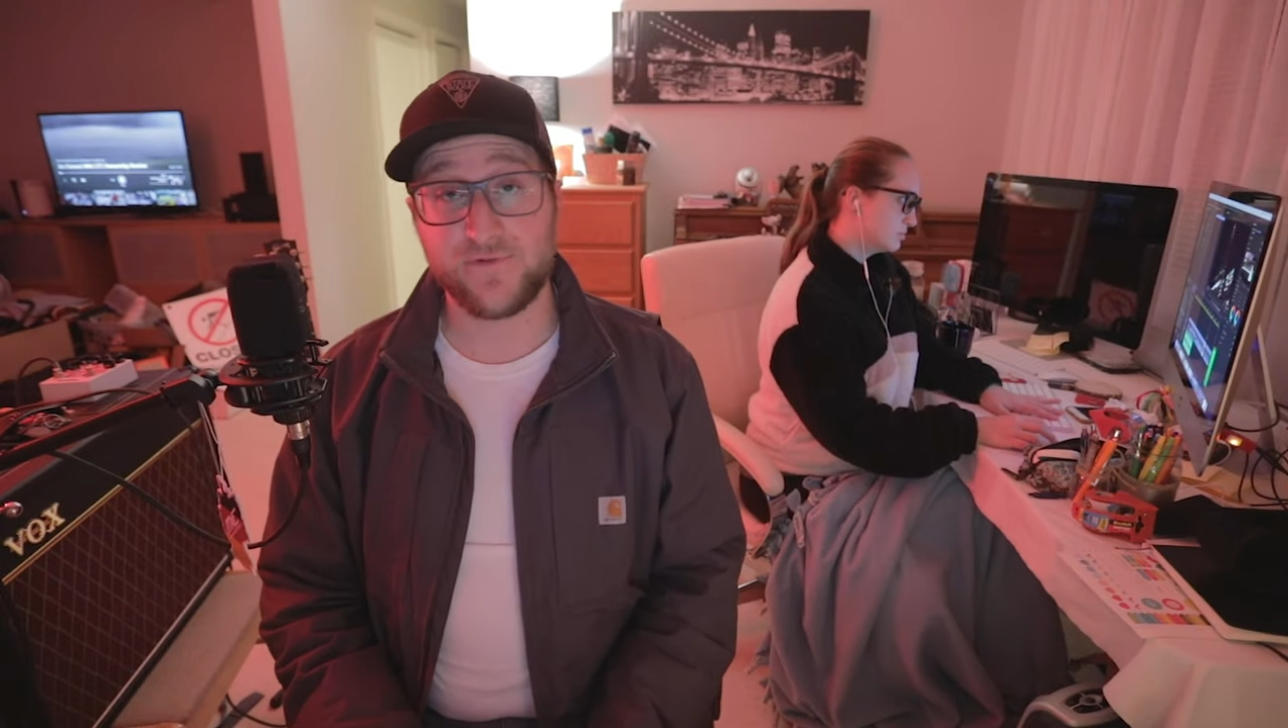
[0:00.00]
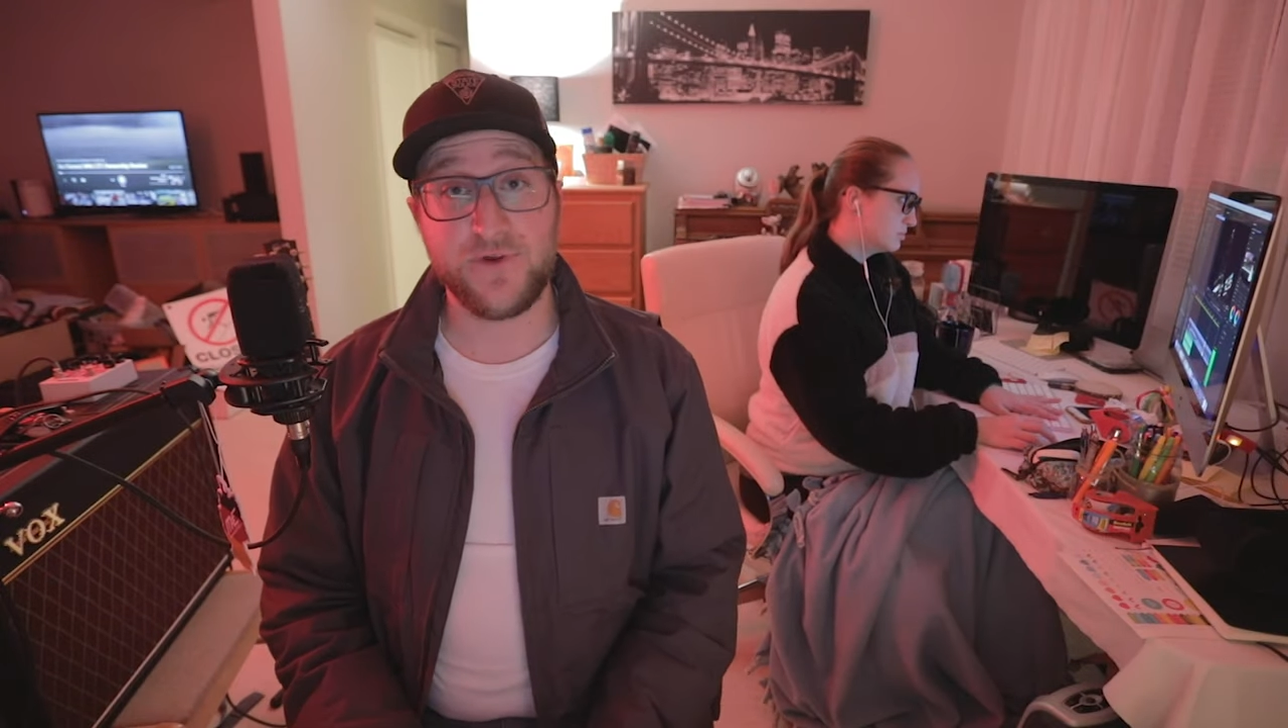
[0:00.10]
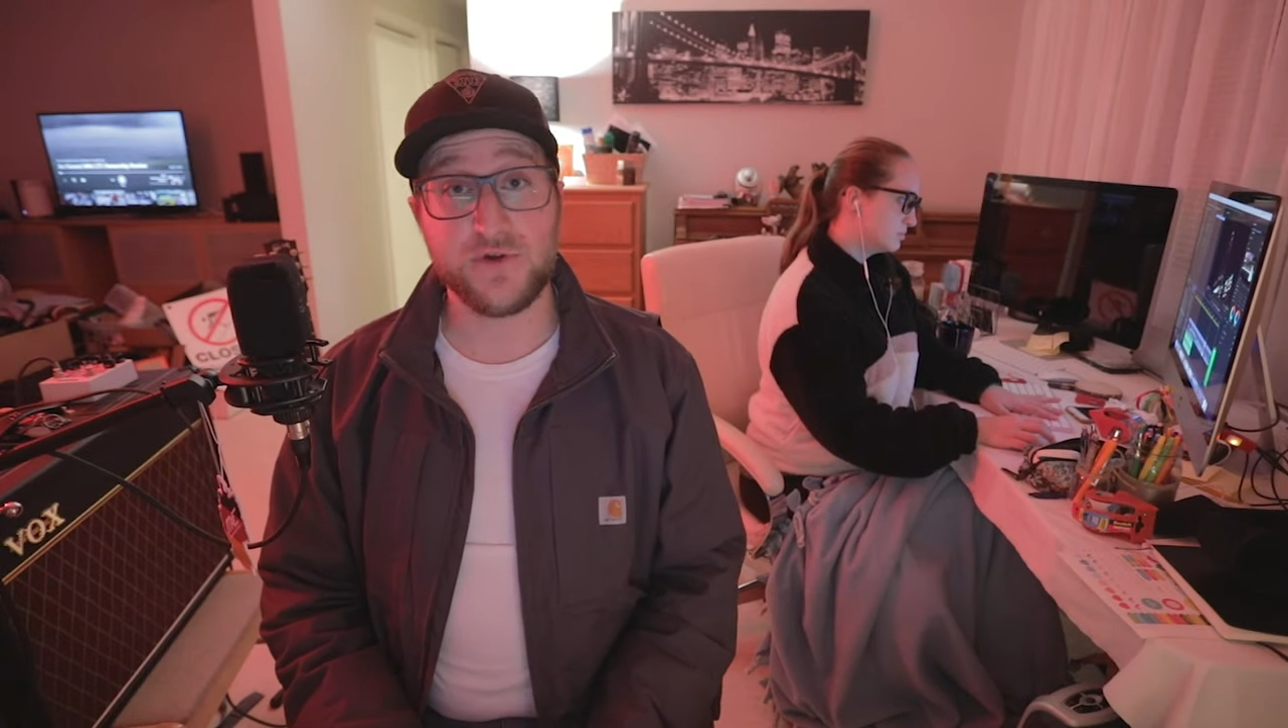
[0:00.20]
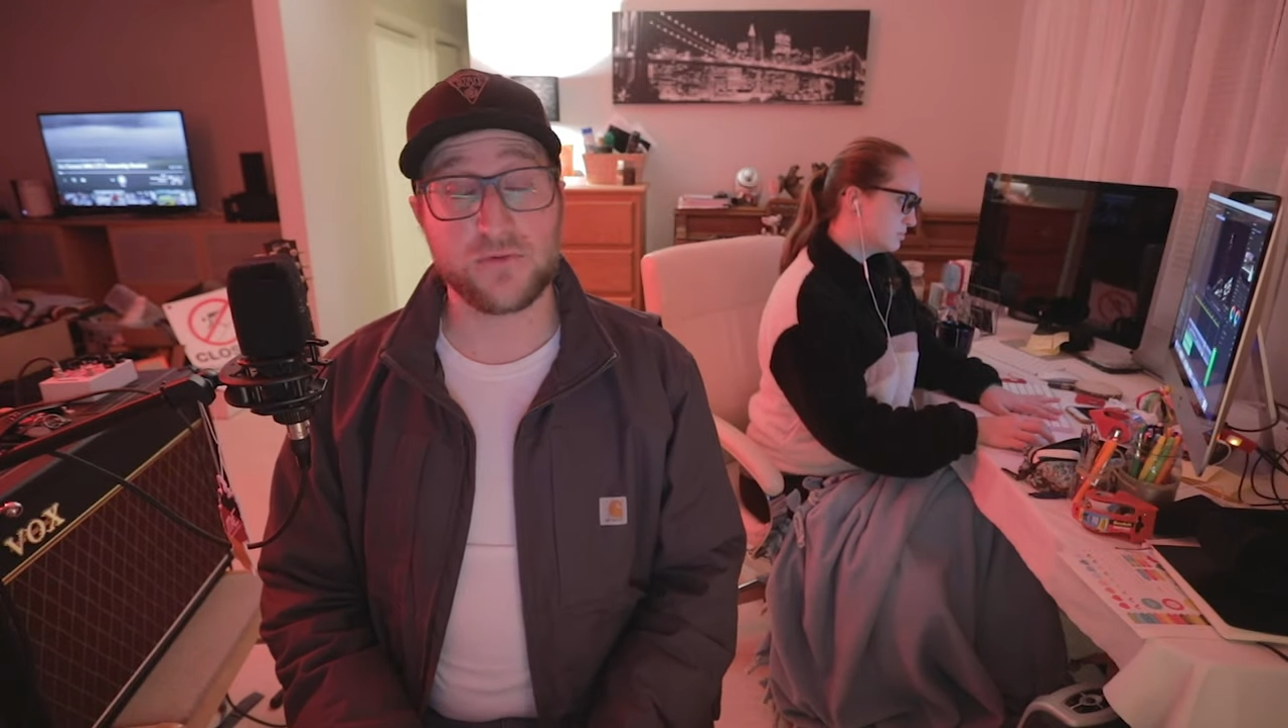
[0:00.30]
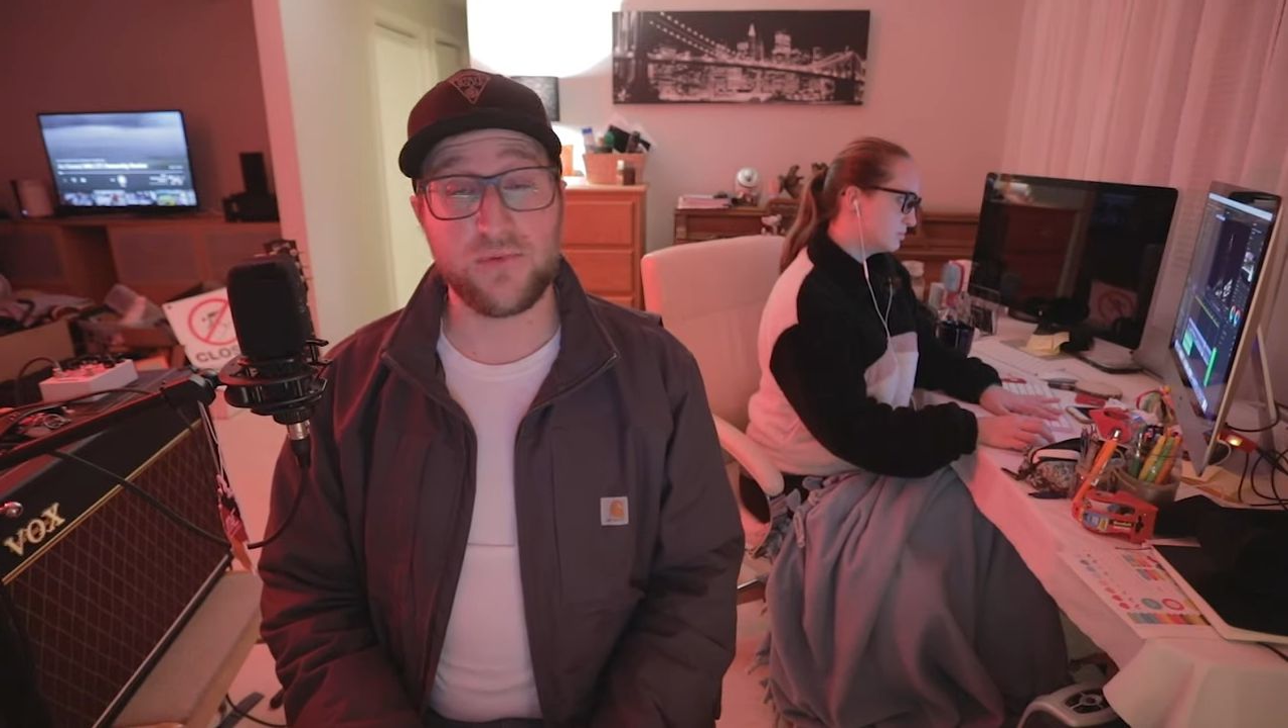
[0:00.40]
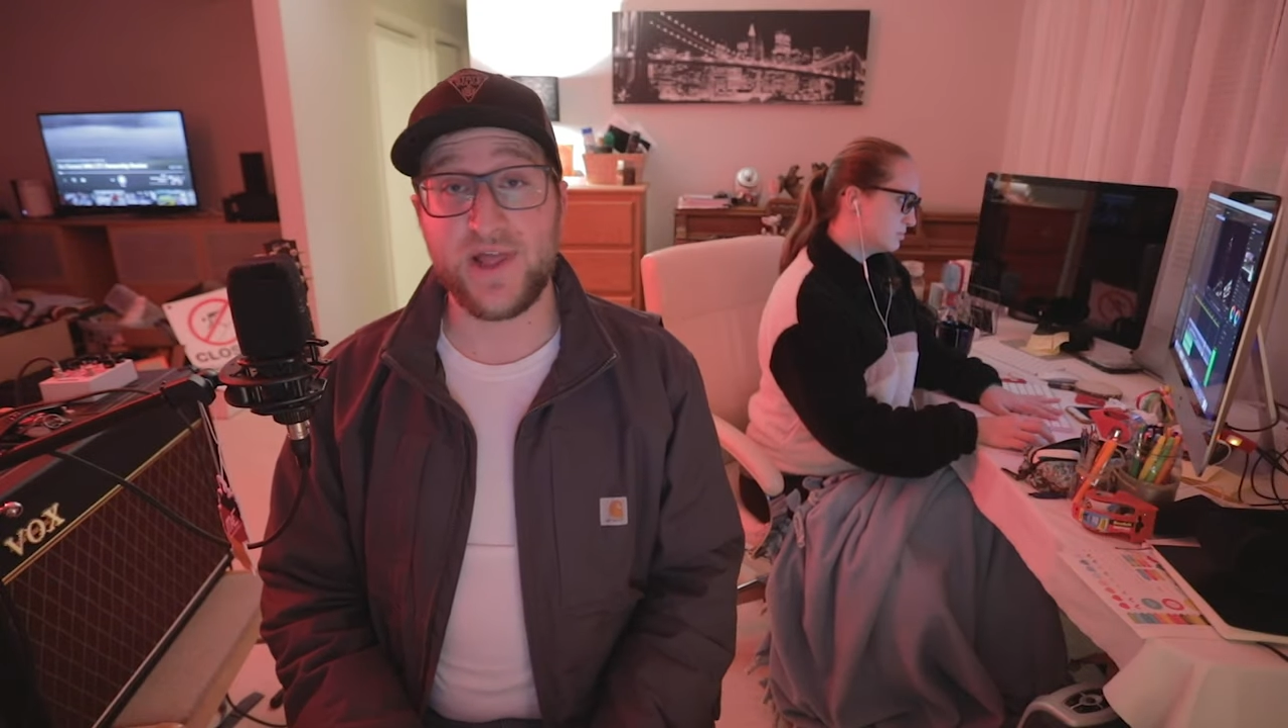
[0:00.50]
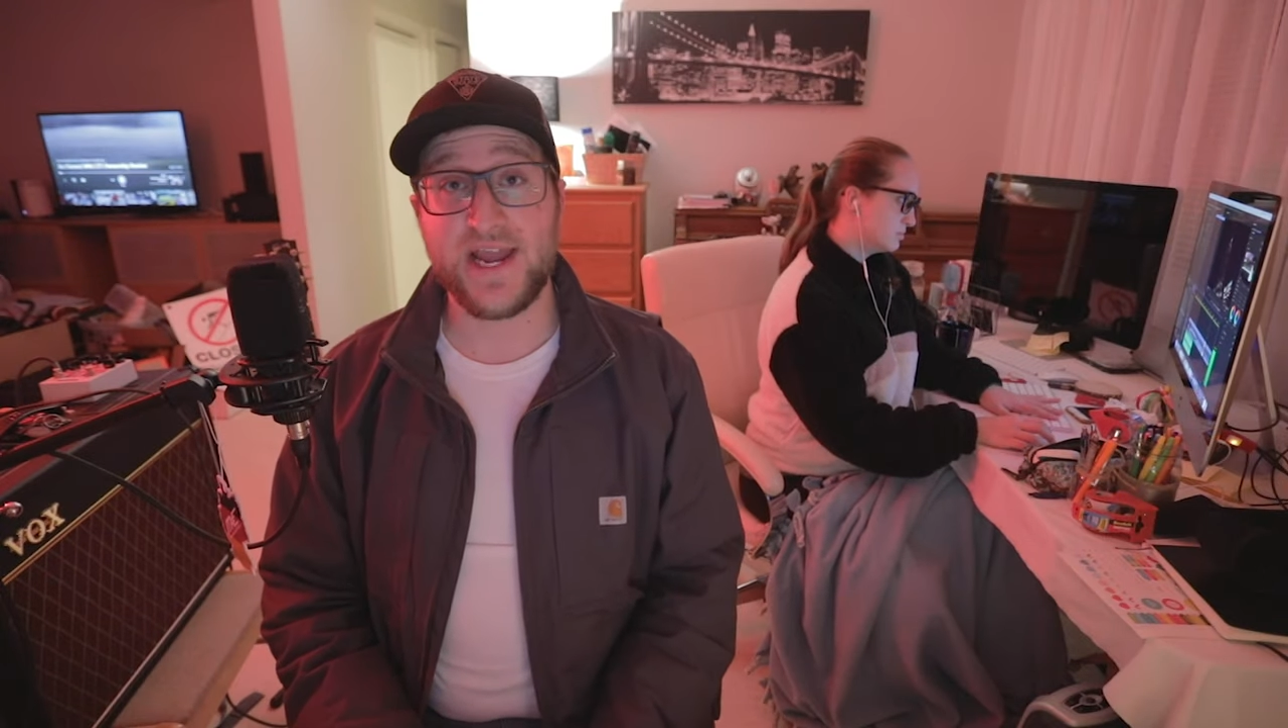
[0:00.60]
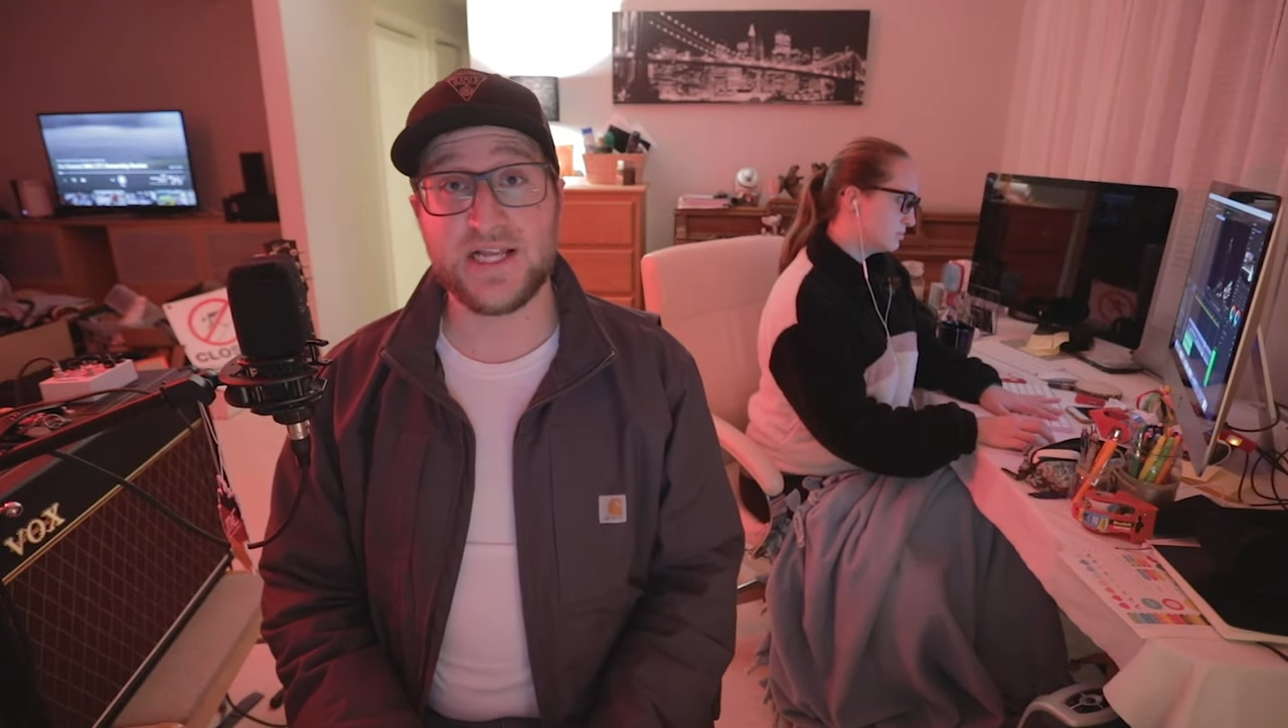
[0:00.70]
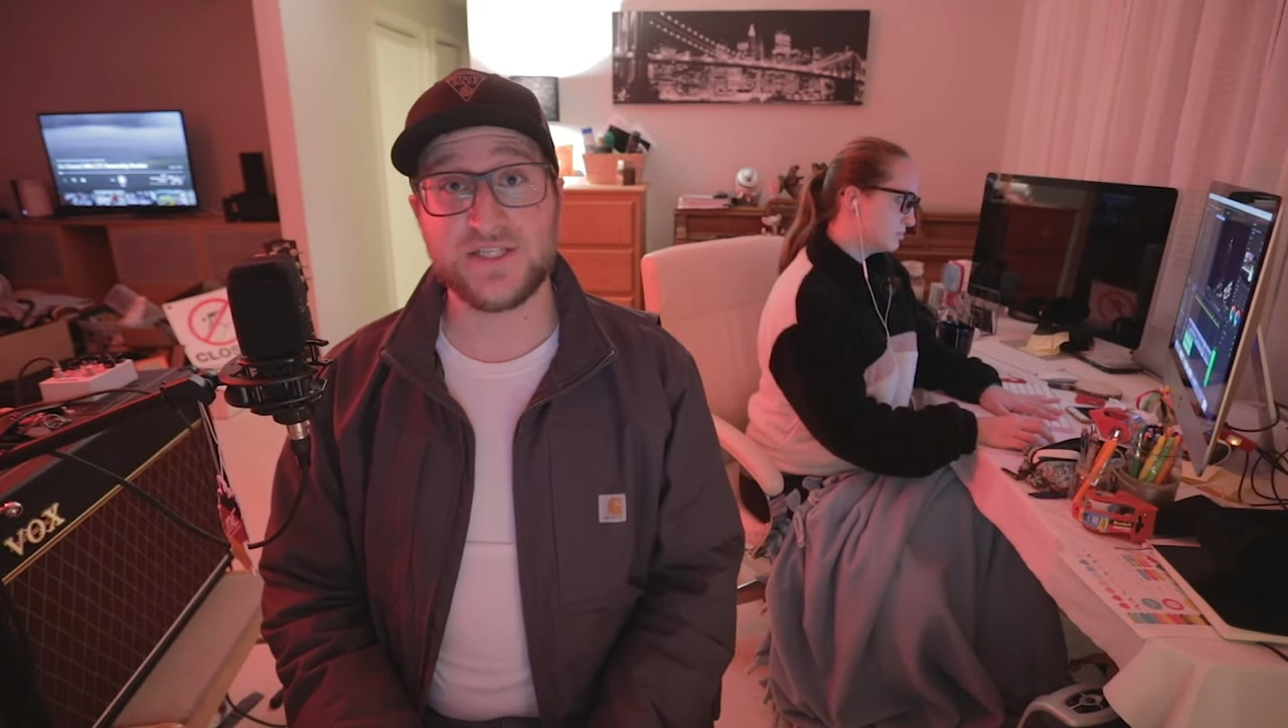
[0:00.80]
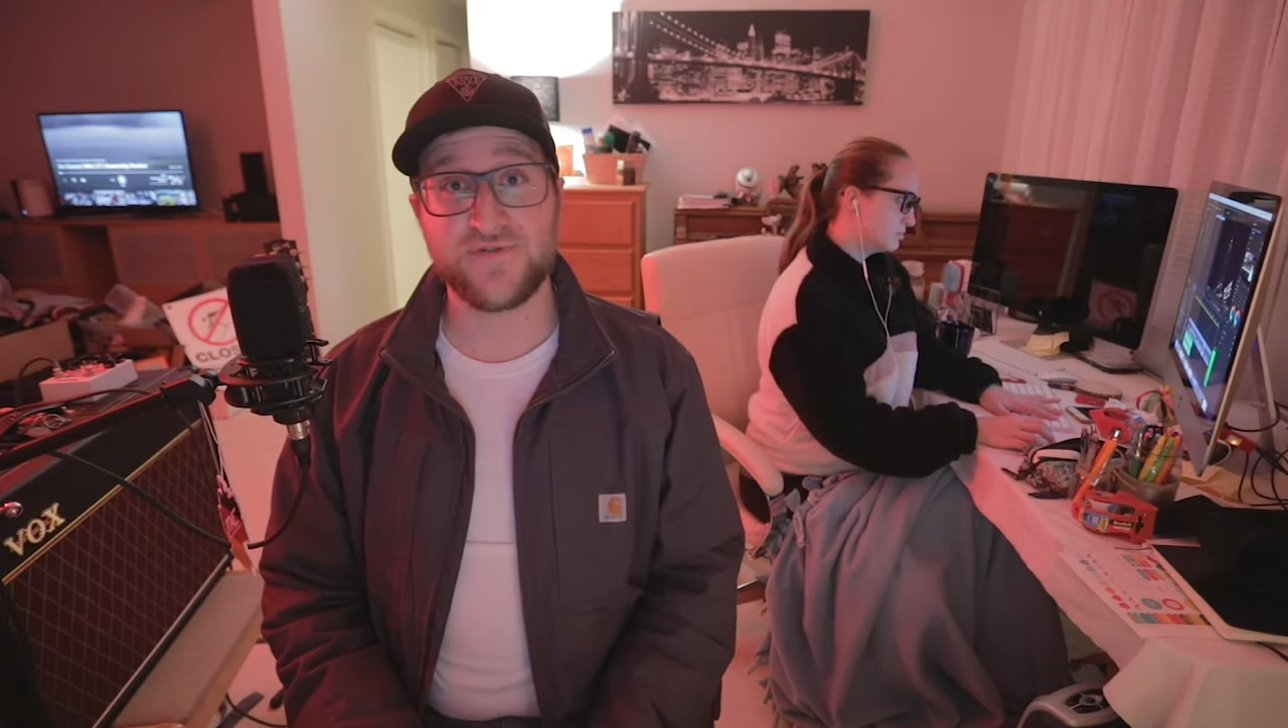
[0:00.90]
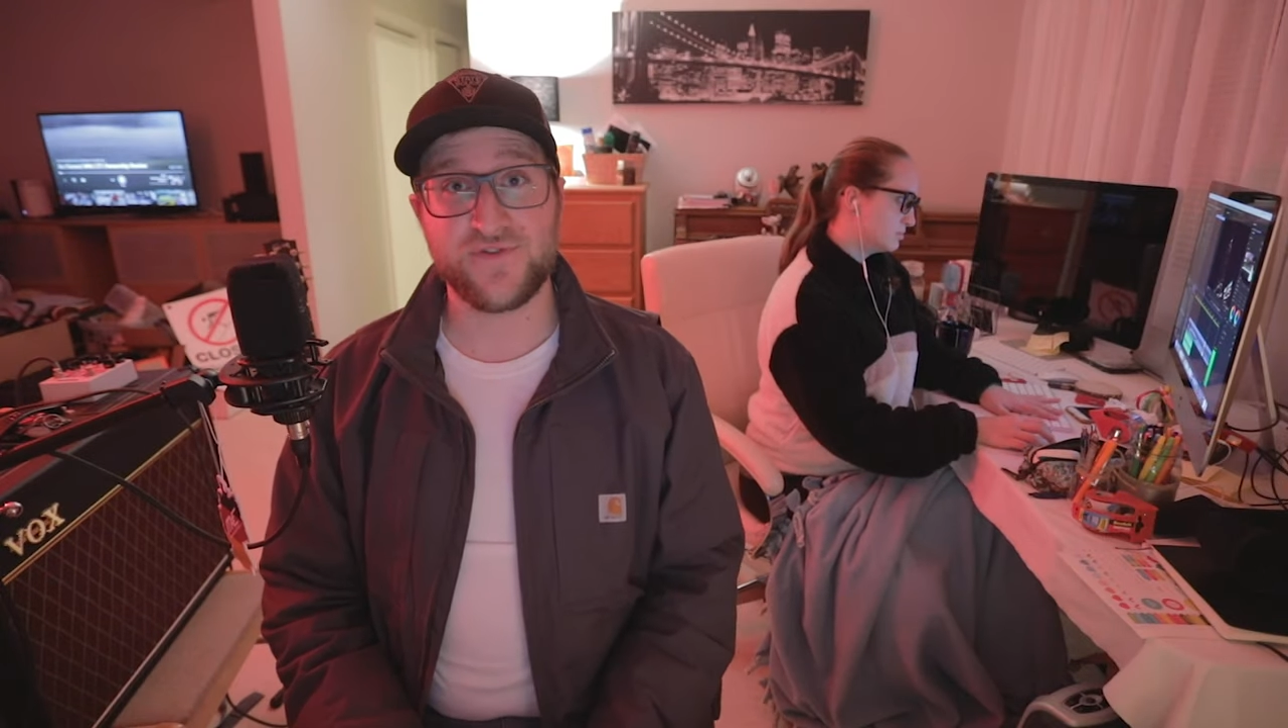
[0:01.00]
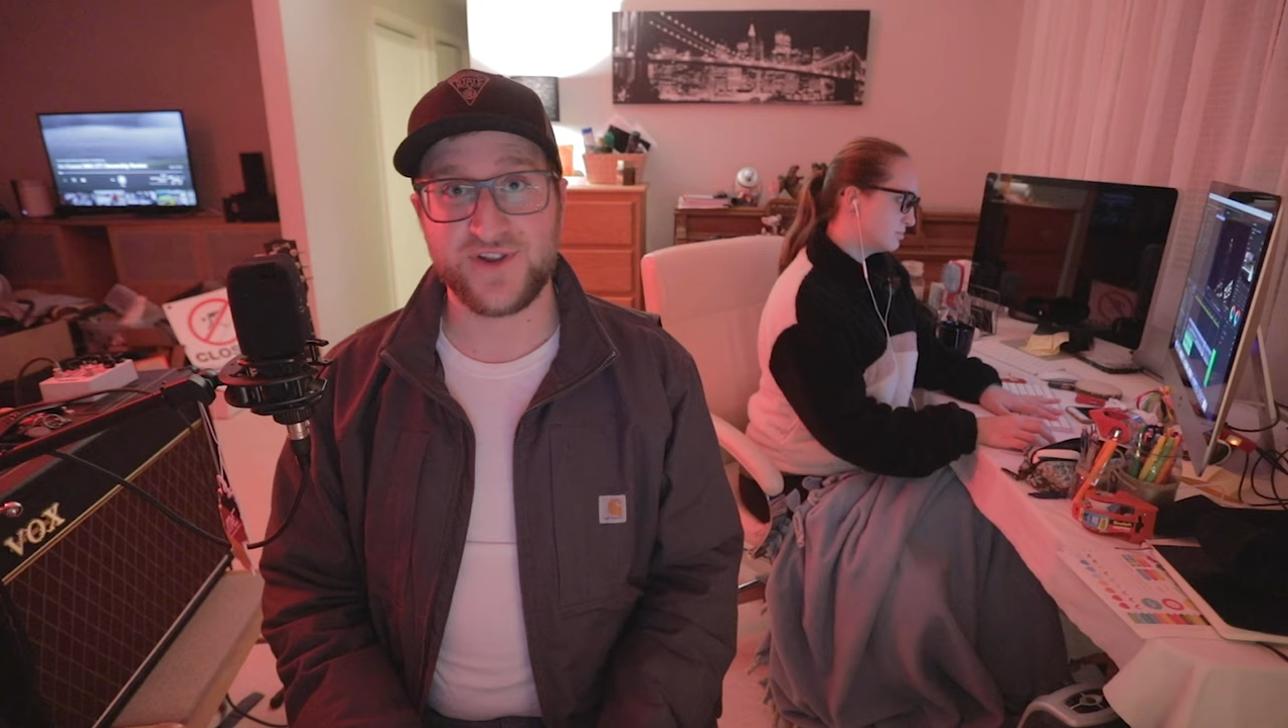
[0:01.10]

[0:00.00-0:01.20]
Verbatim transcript: future plans for